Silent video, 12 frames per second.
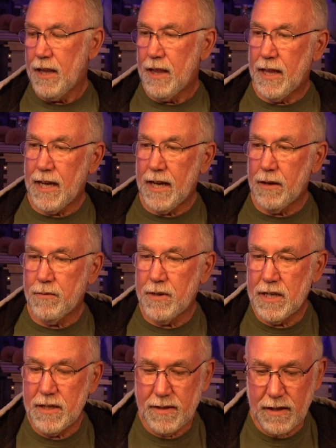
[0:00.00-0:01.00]
That
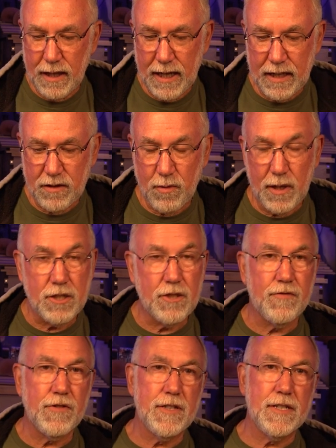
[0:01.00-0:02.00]
was the last
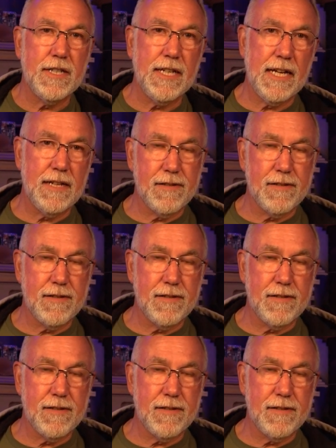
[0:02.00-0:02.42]
question for today.